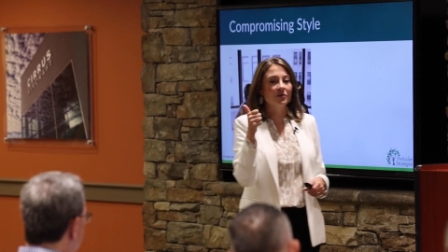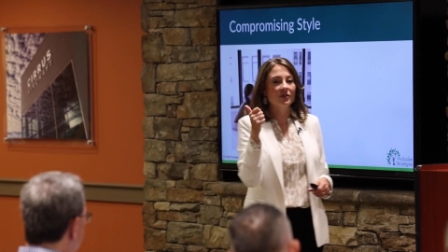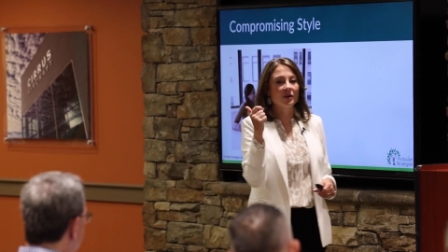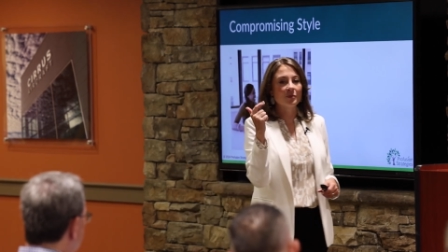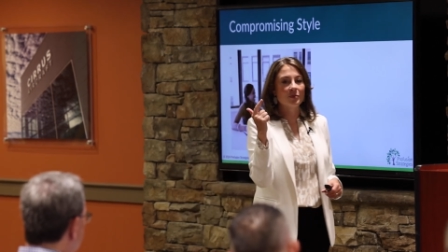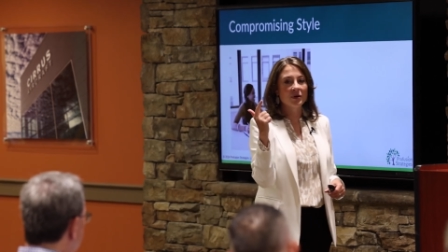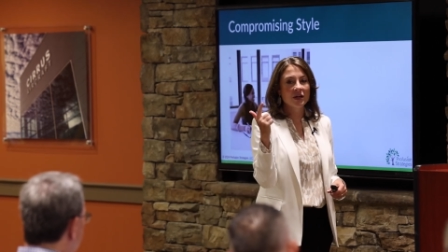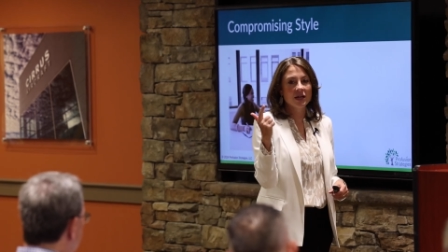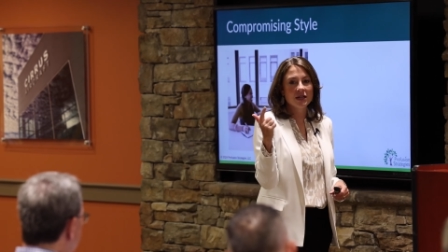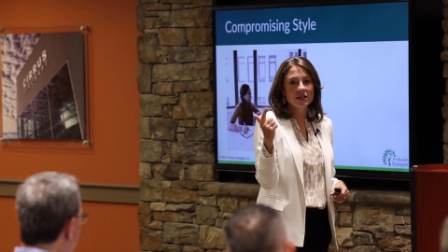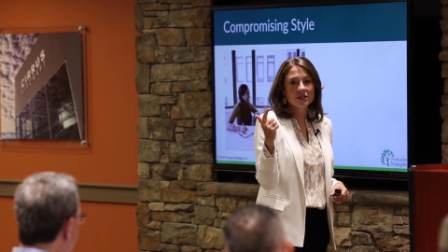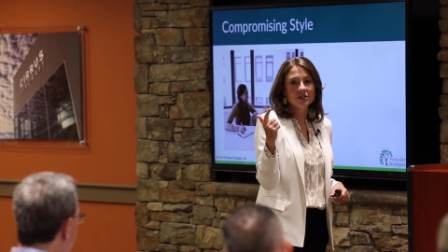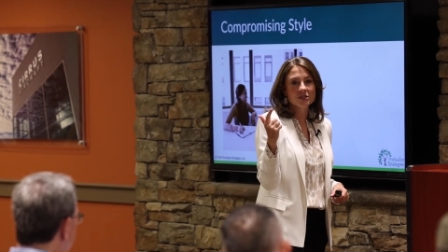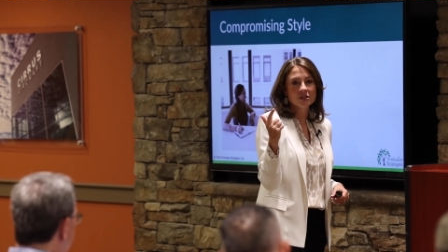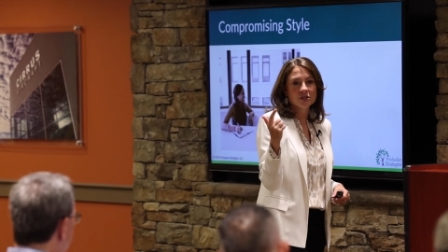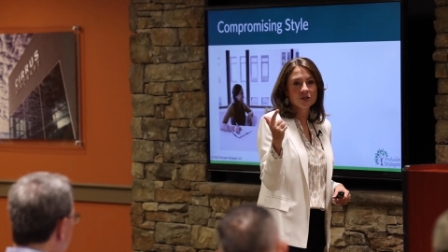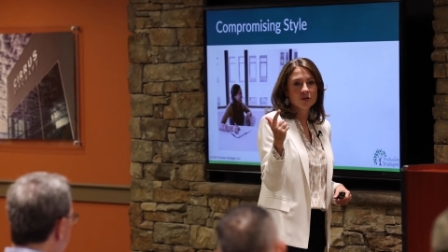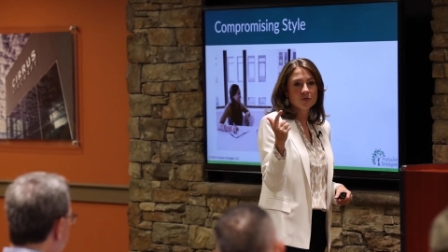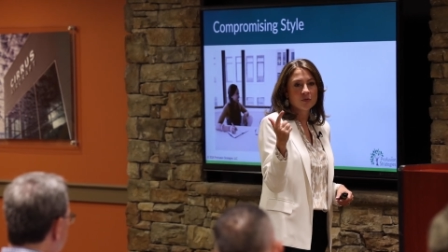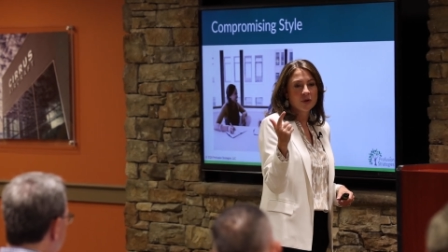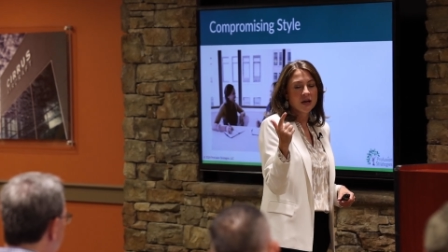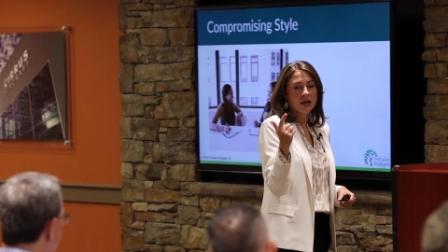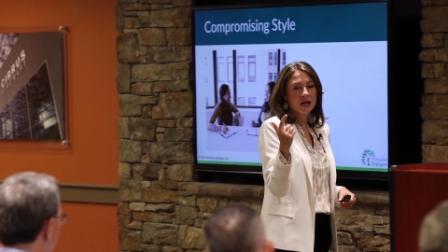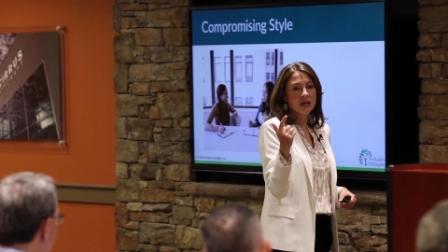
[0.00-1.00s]
they paid
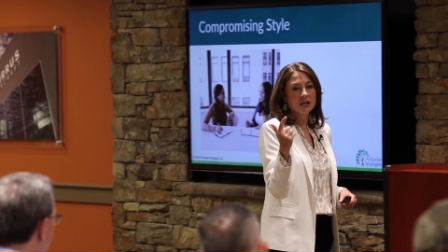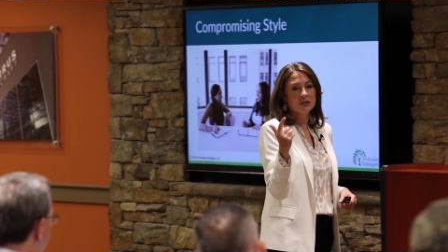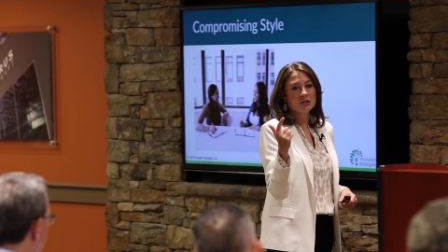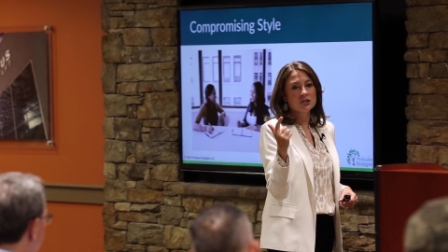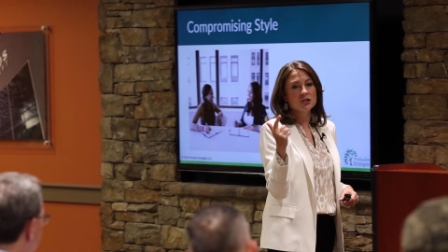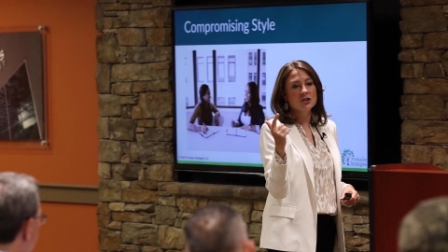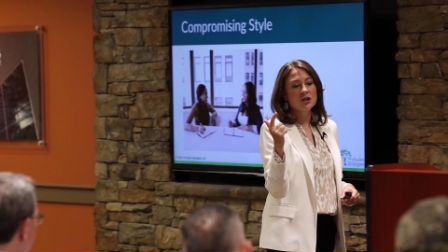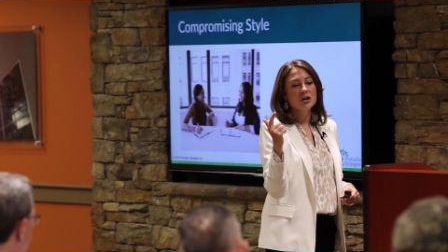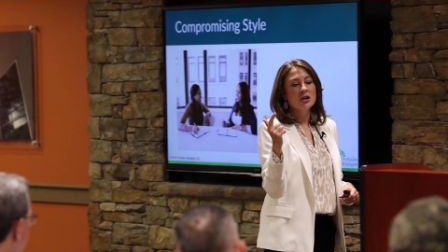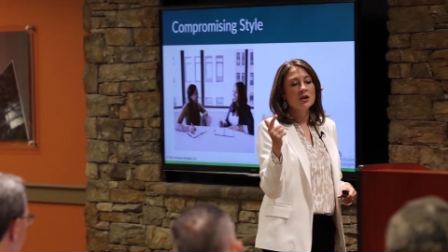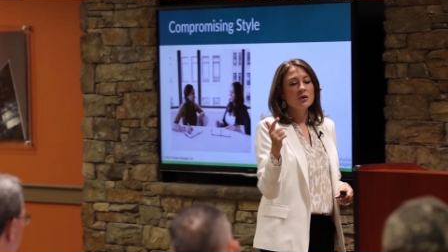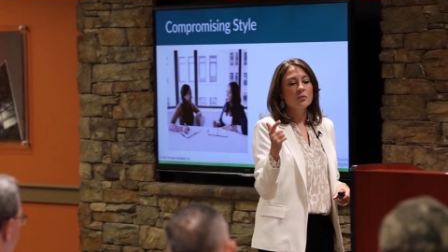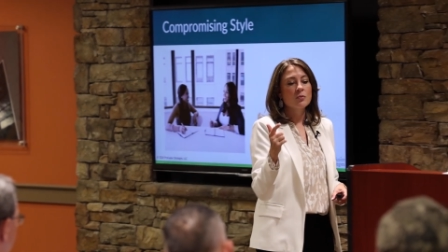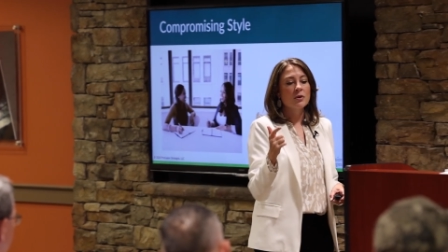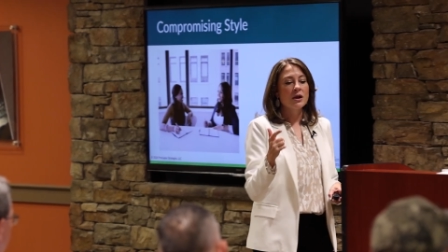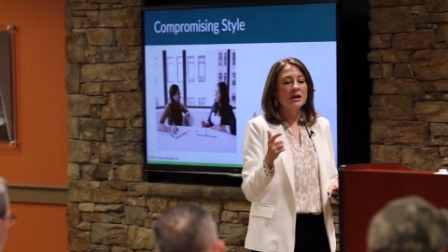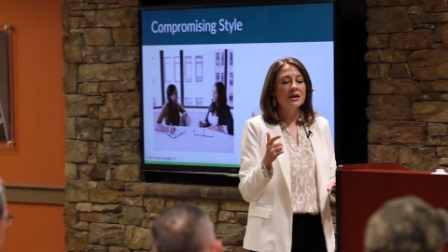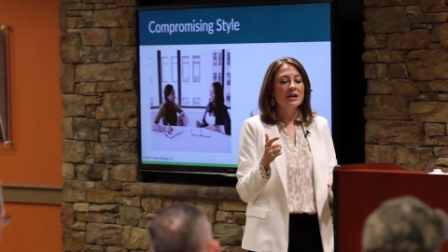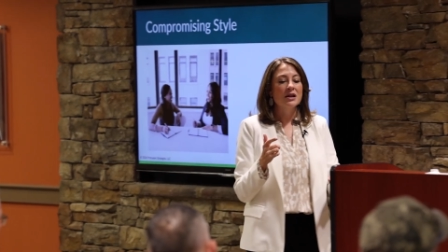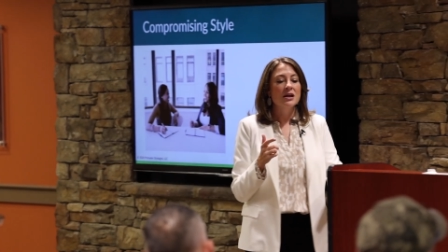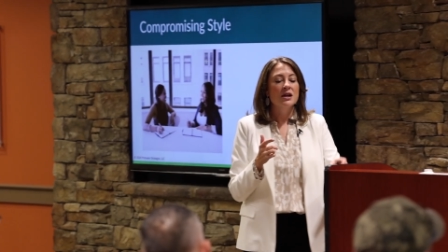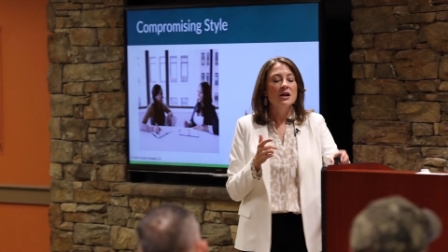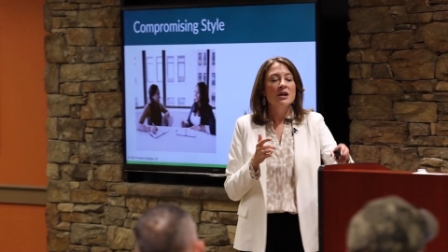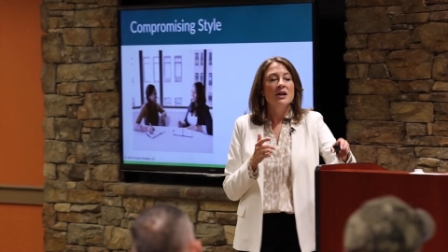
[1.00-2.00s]
too much,
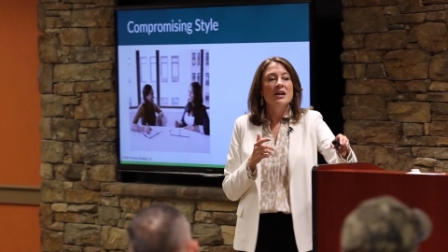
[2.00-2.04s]
right?